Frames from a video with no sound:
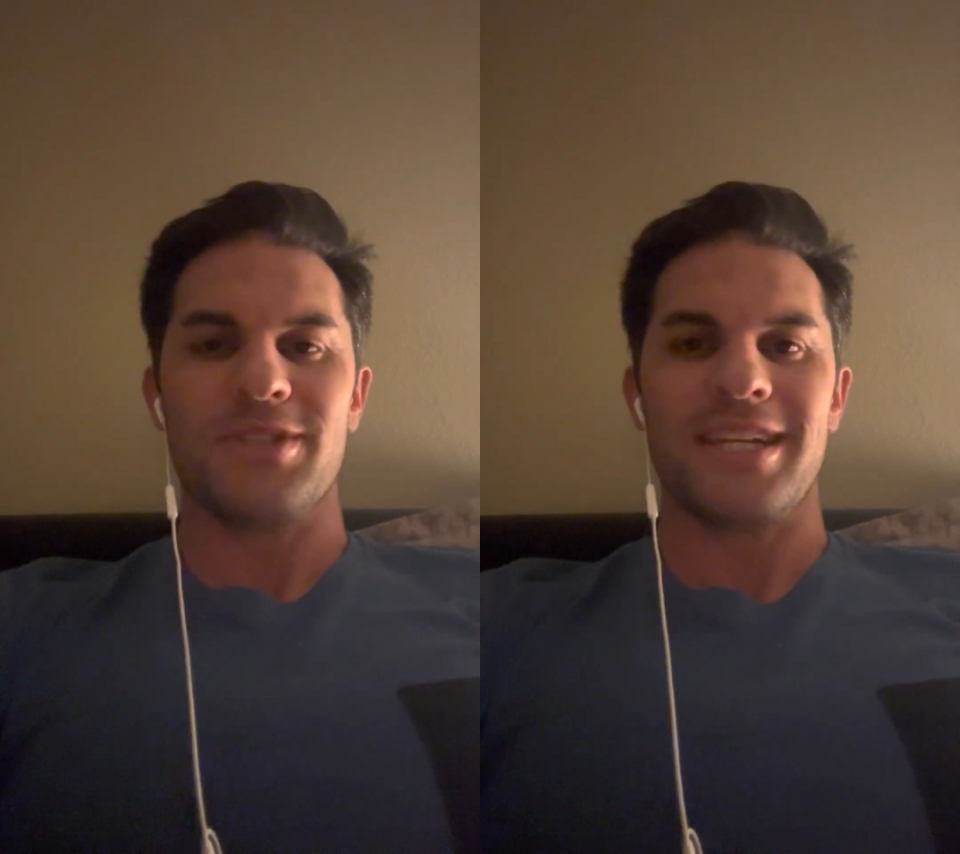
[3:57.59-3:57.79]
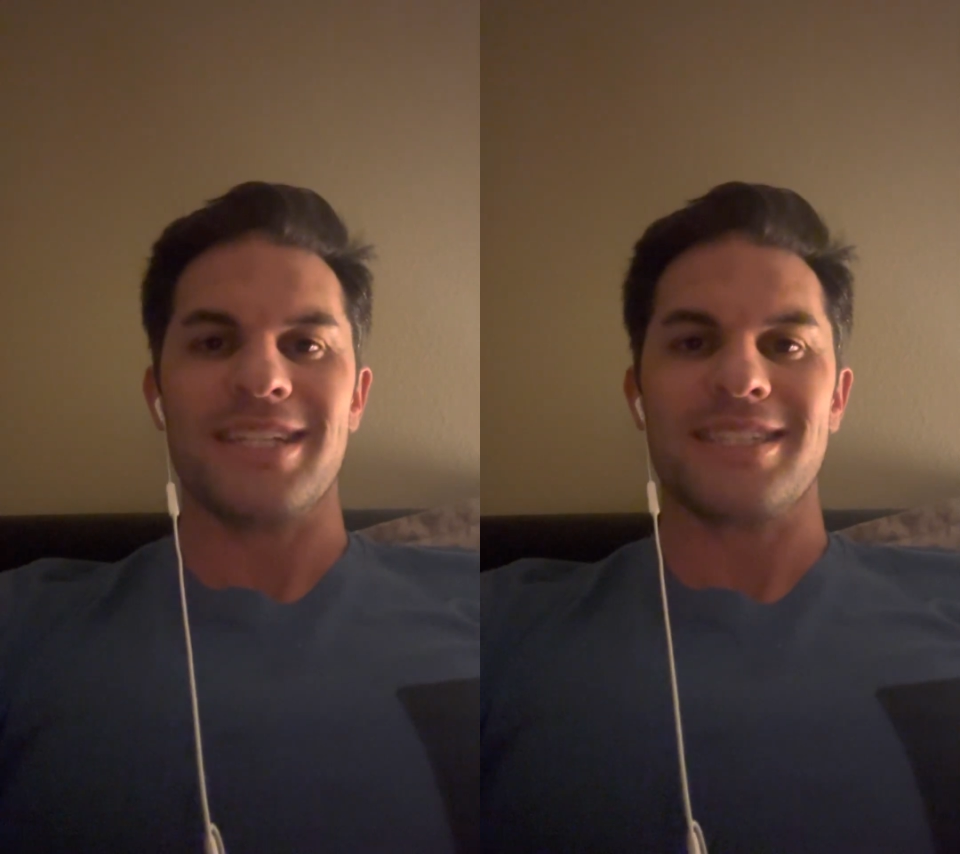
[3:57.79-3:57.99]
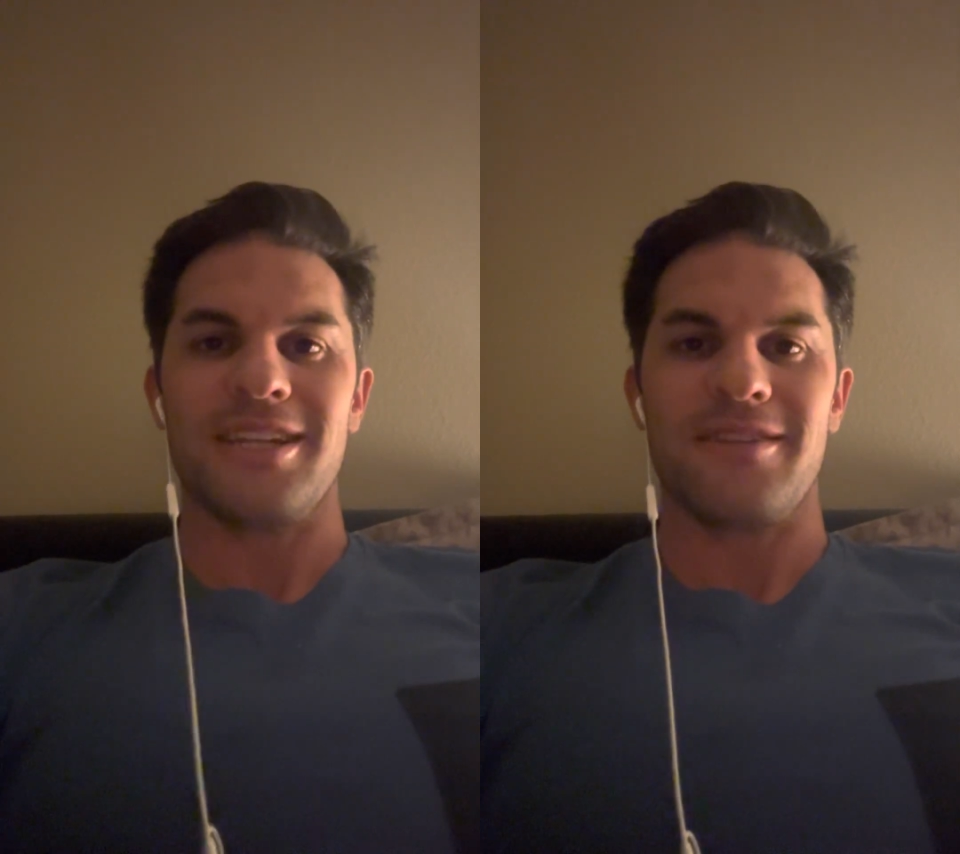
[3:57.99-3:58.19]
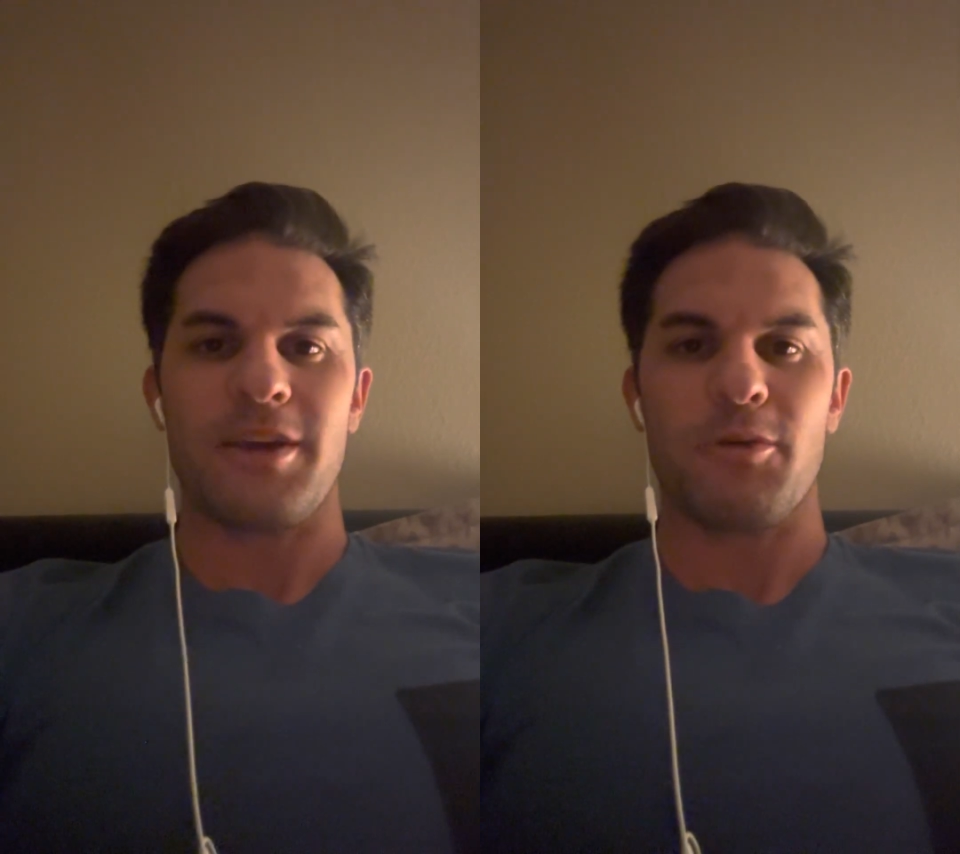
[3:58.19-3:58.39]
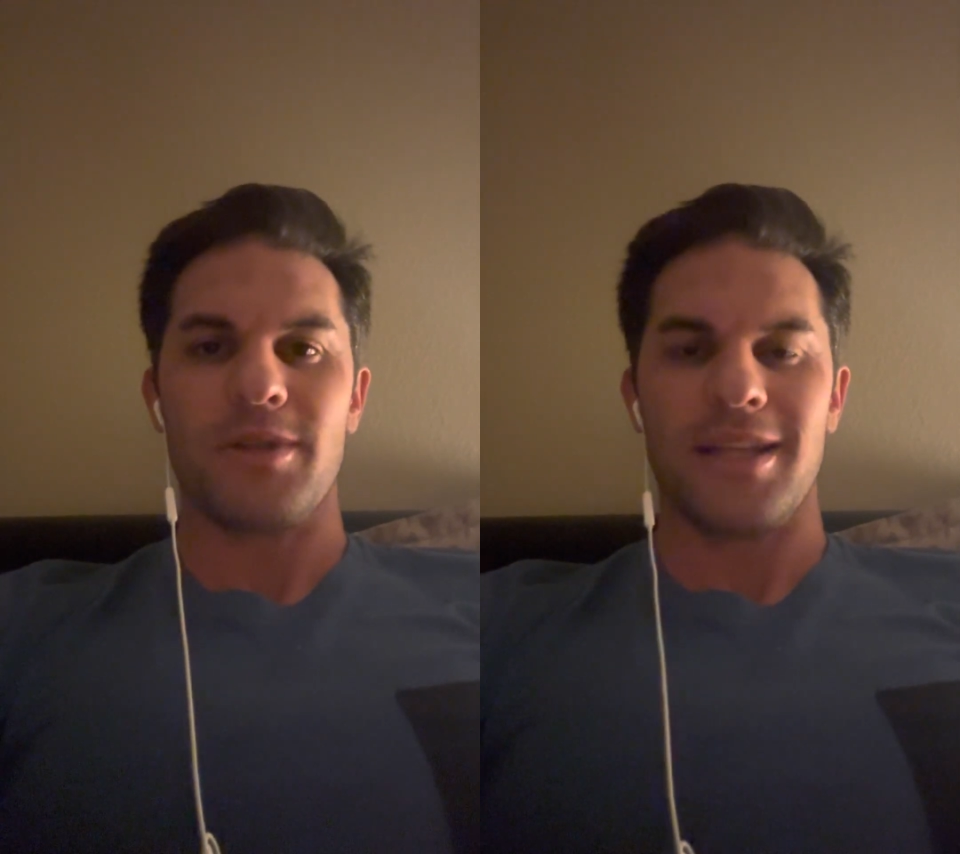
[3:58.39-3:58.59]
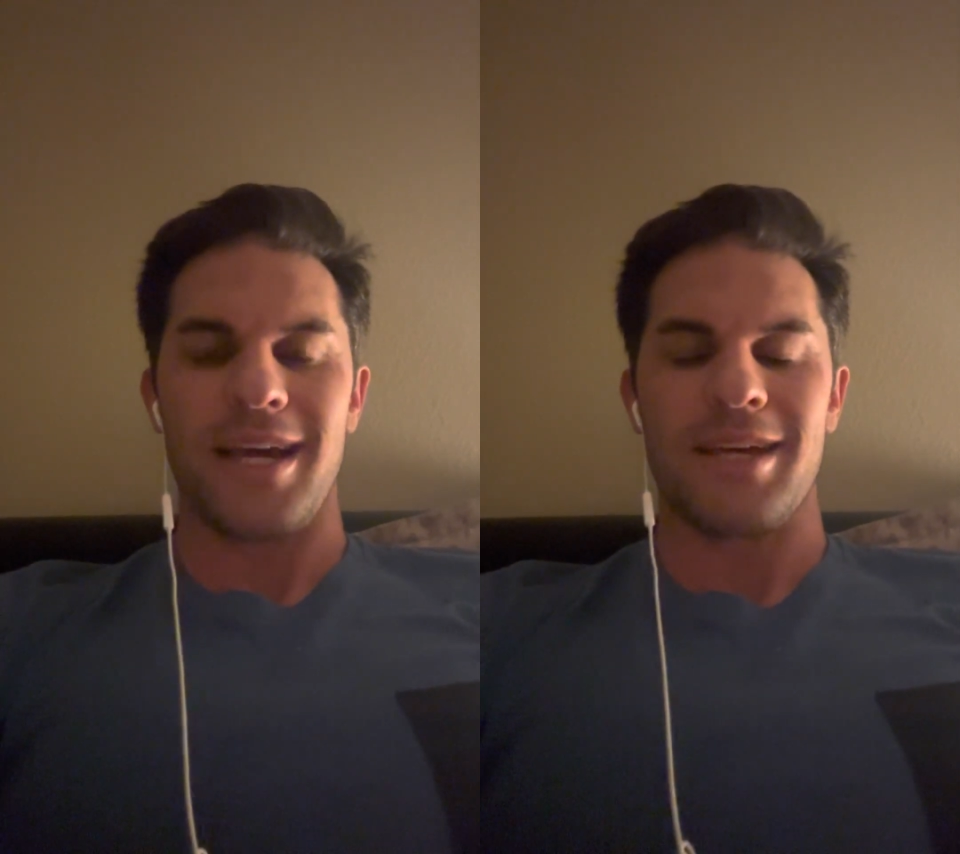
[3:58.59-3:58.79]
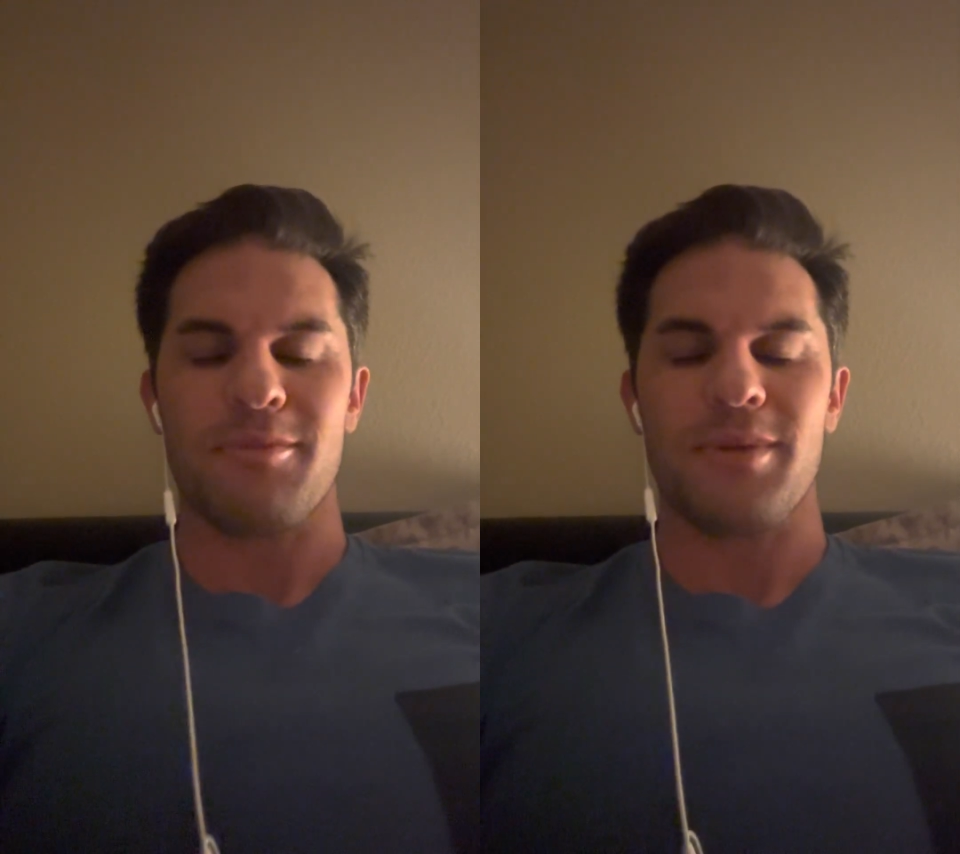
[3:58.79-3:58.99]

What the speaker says: in and seeing if they really like it.